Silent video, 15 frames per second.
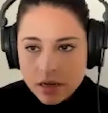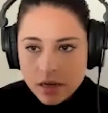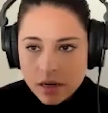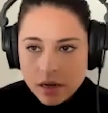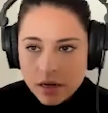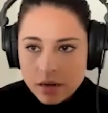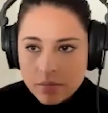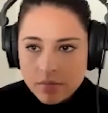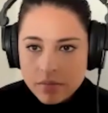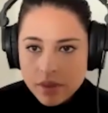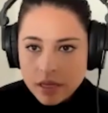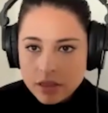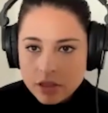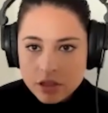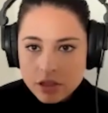Um,
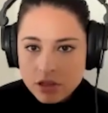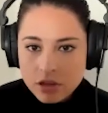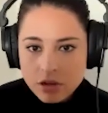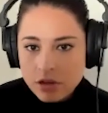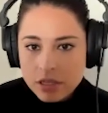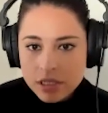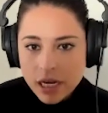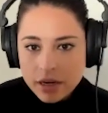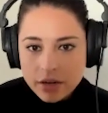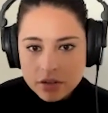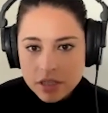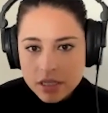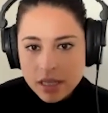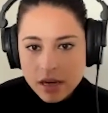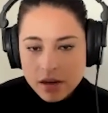that's you're
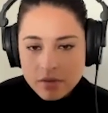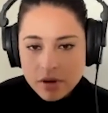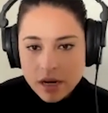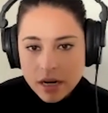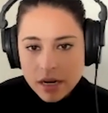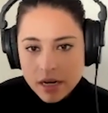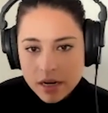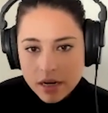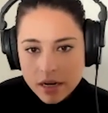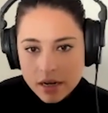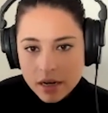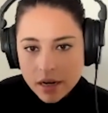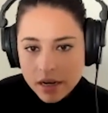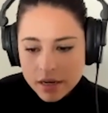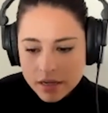entitled to that, right? And
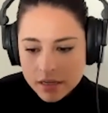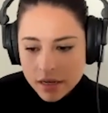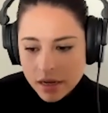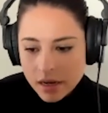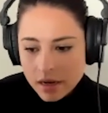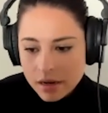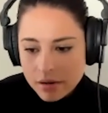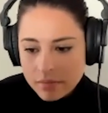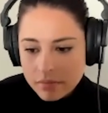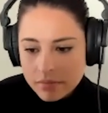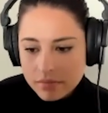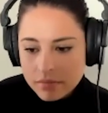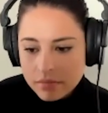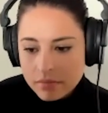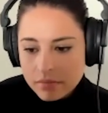and and um,
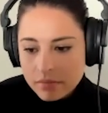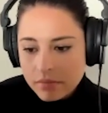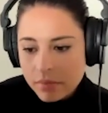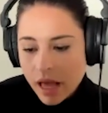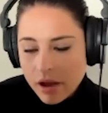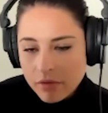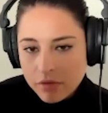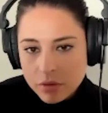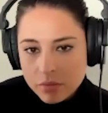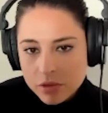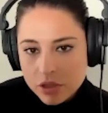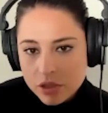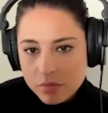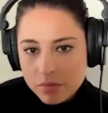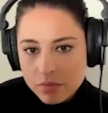
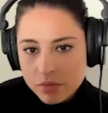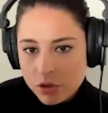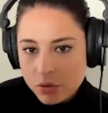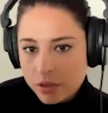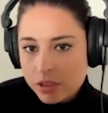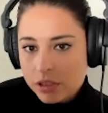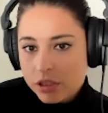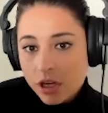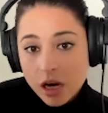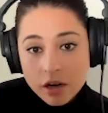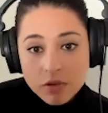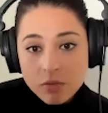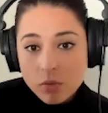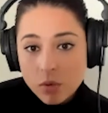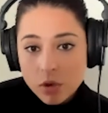platforms do a lot
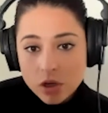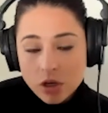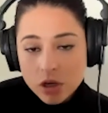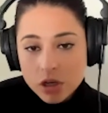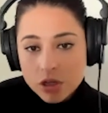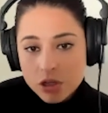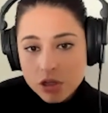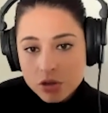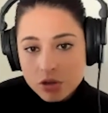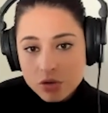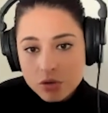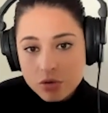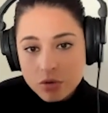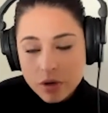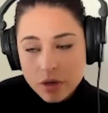of work
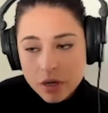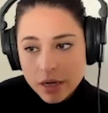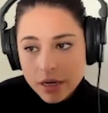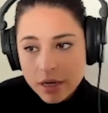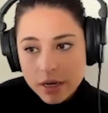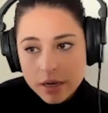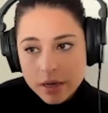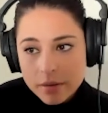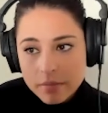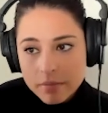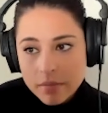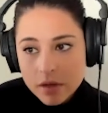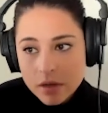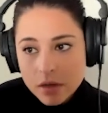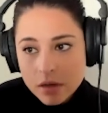to
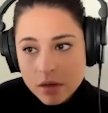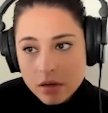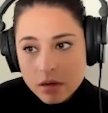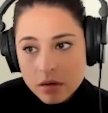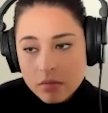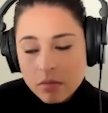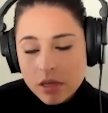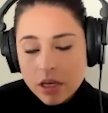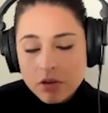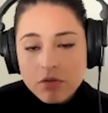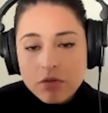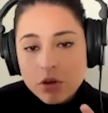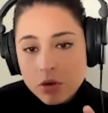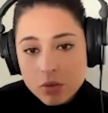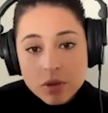um, give
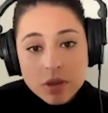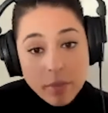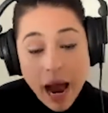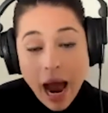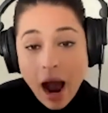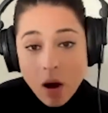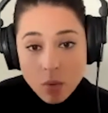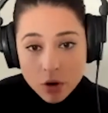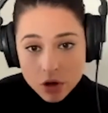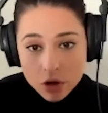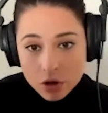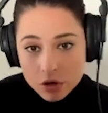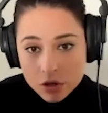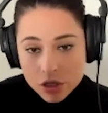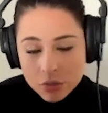you the
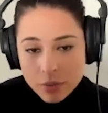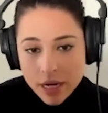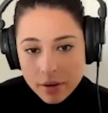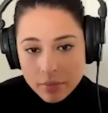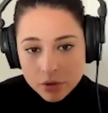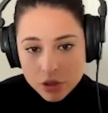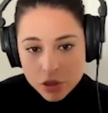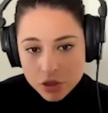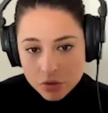power to be able to do